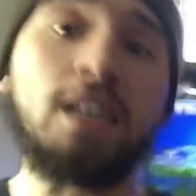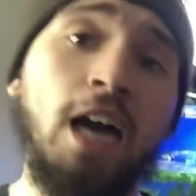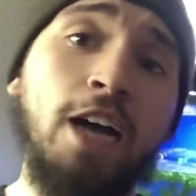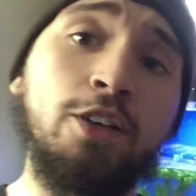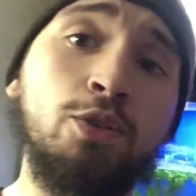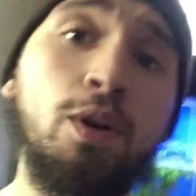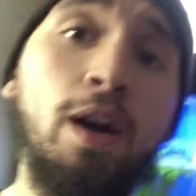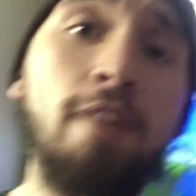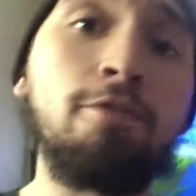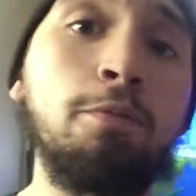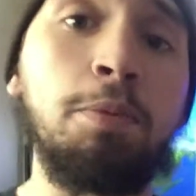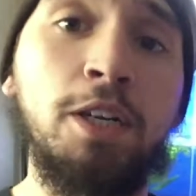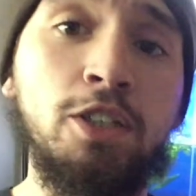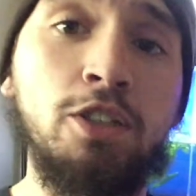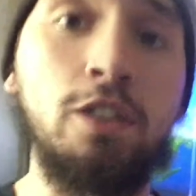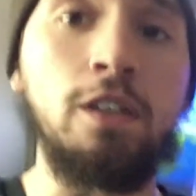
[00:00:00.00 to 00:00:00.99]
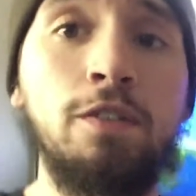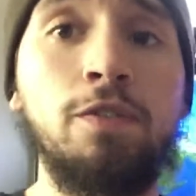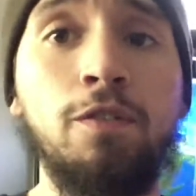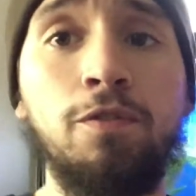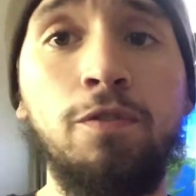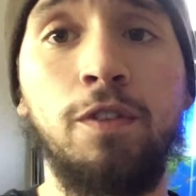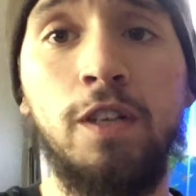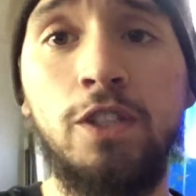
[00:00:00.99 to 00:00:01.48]
I do have a bunch of
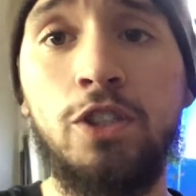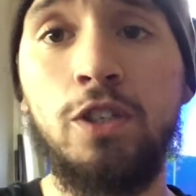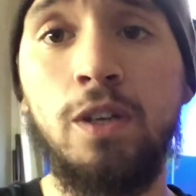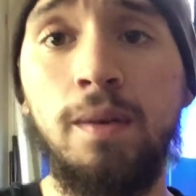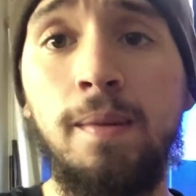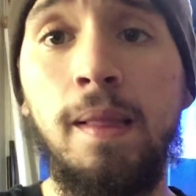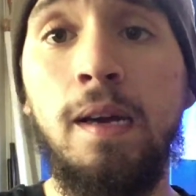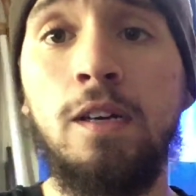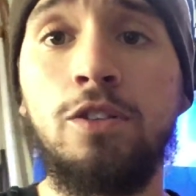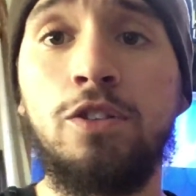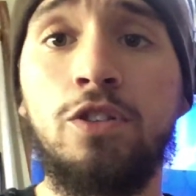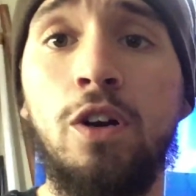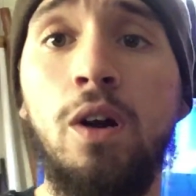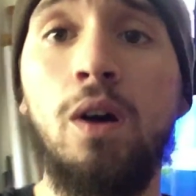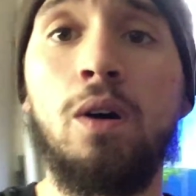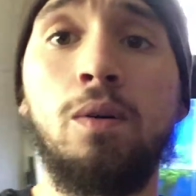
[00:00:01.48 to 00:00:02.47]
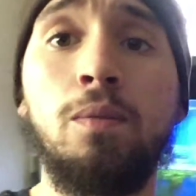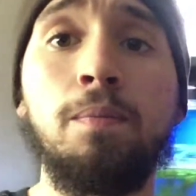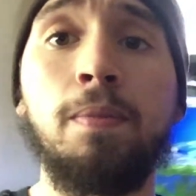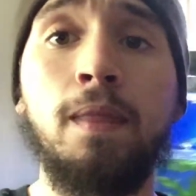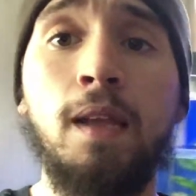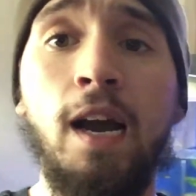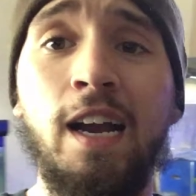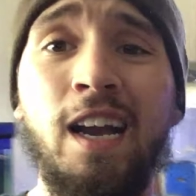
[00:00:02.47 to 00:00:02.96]
different fish, so
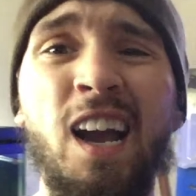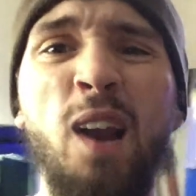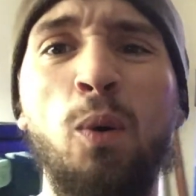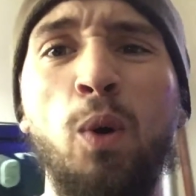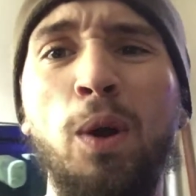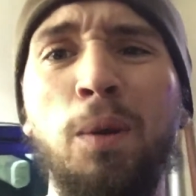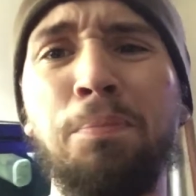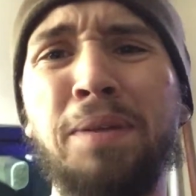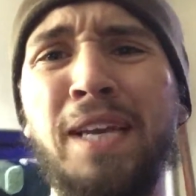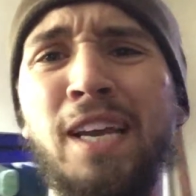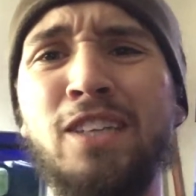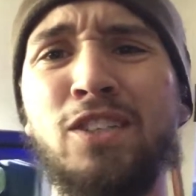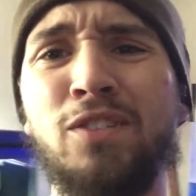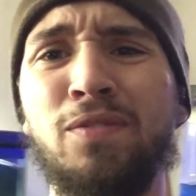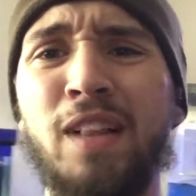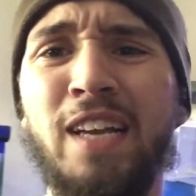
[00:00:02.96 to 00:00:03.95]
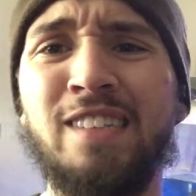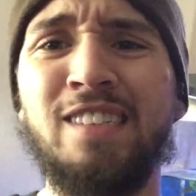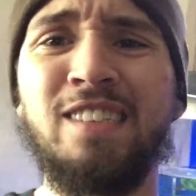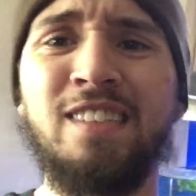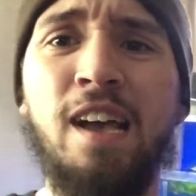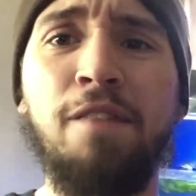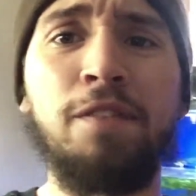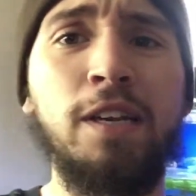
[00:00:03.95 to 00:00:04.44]
I kind of want a pH of like
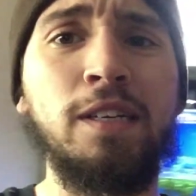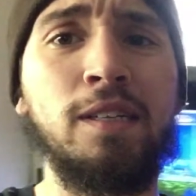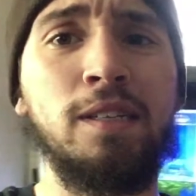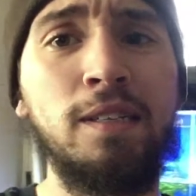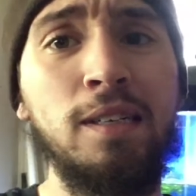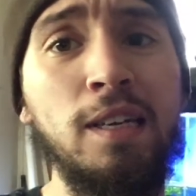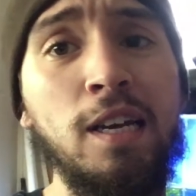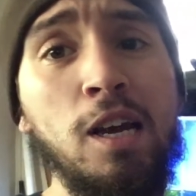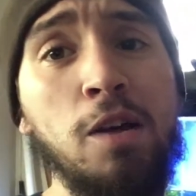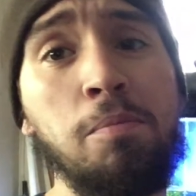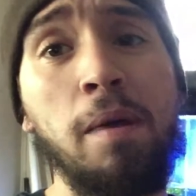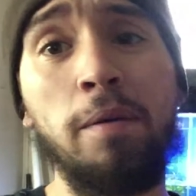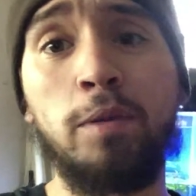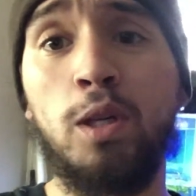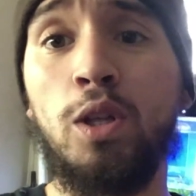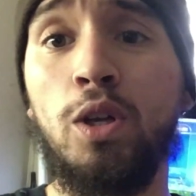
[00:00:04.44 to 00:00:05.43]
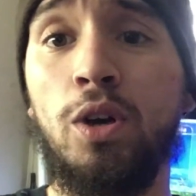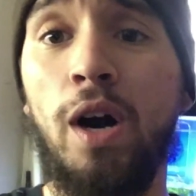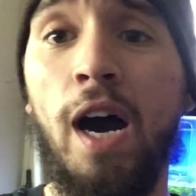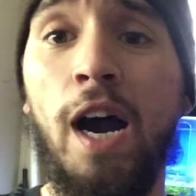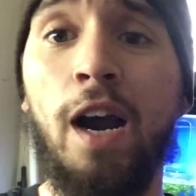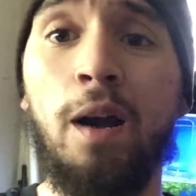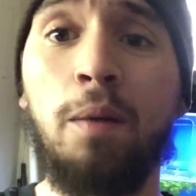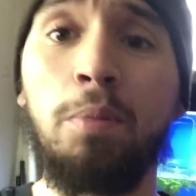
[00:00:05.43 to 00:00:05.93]
7, maybe a little
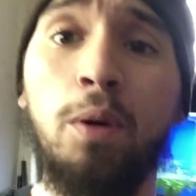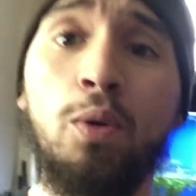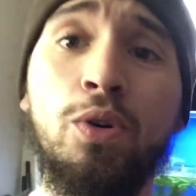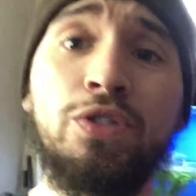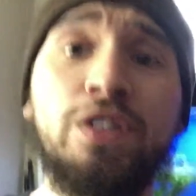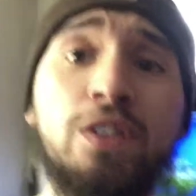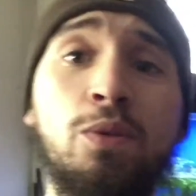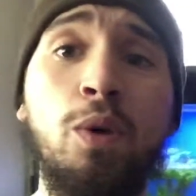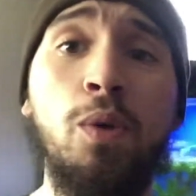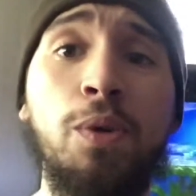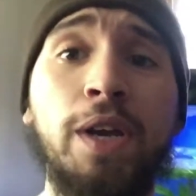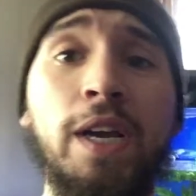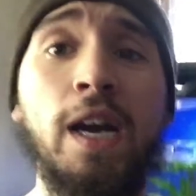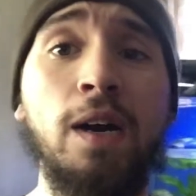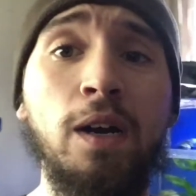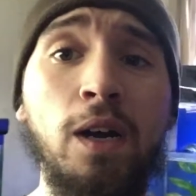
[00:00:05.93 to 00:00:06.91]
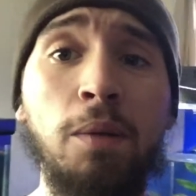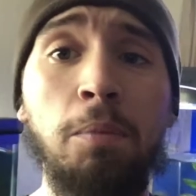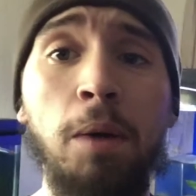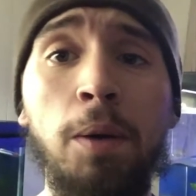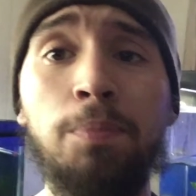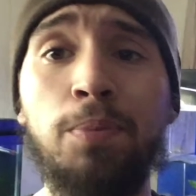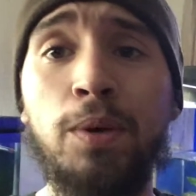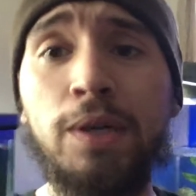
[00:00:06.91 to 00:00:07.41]
higher. But we'll see what we come
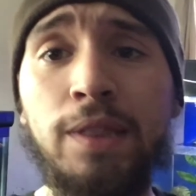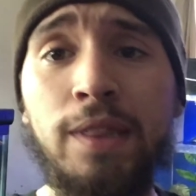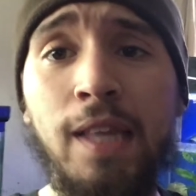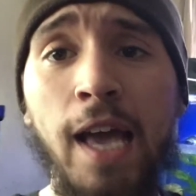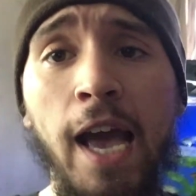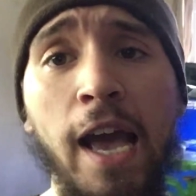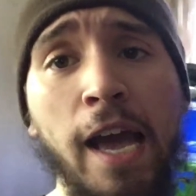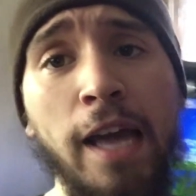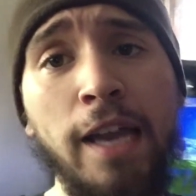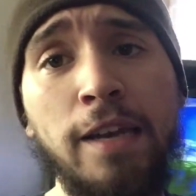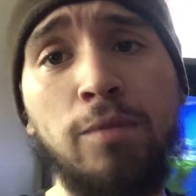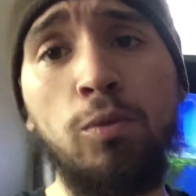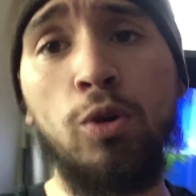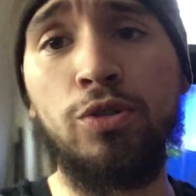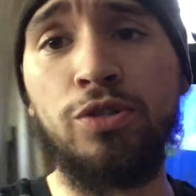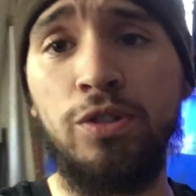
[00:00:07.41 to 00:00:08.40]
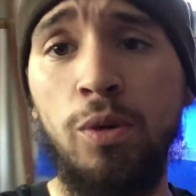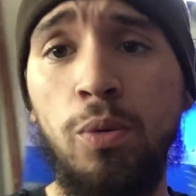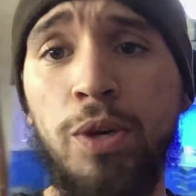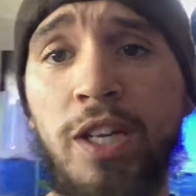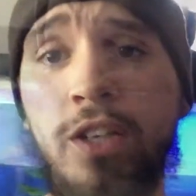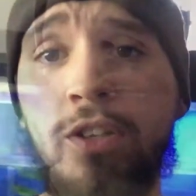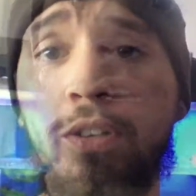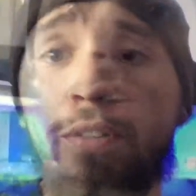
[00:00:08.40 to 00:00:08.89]
up with, and we'll see what
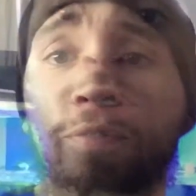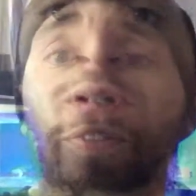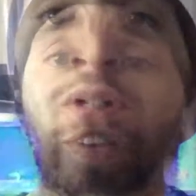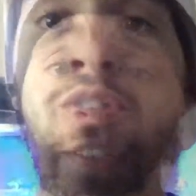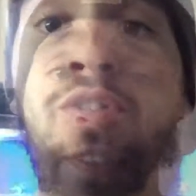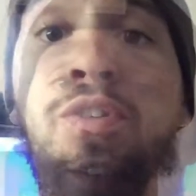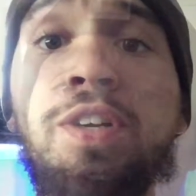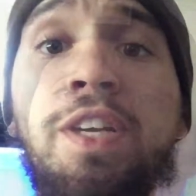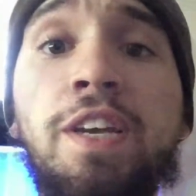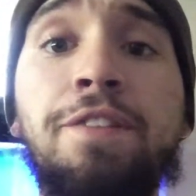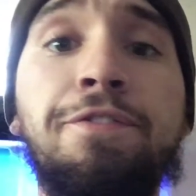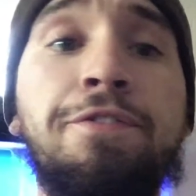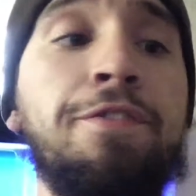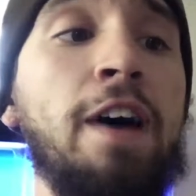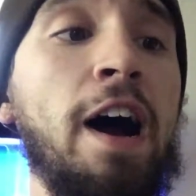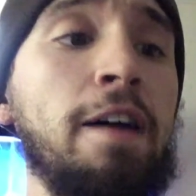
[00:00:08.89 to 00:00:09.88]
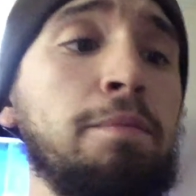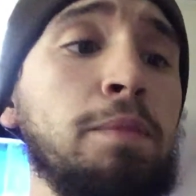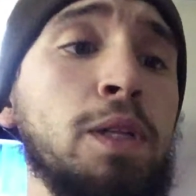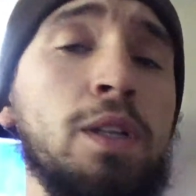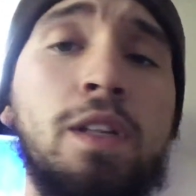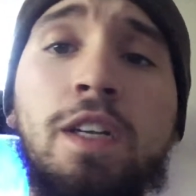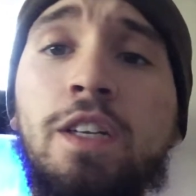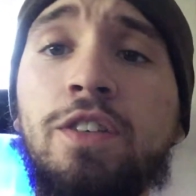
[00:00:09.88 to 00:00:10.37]
we can do to fix it. So you get 5
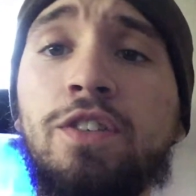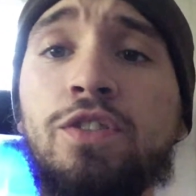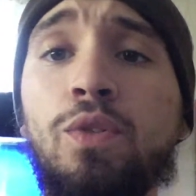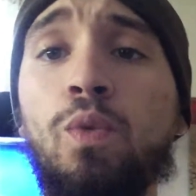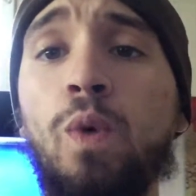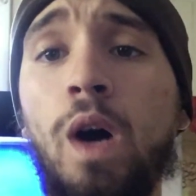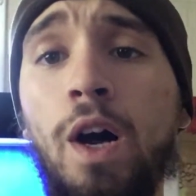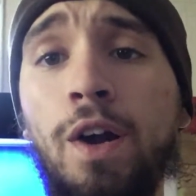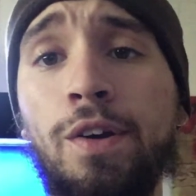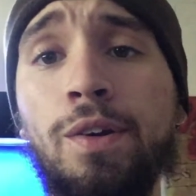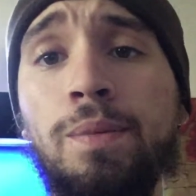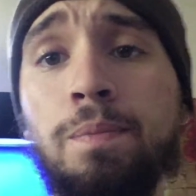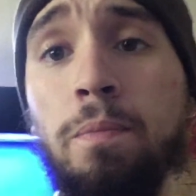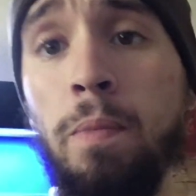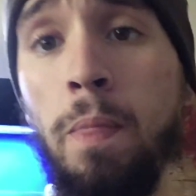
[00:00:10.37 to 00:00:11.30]
milliliters of water.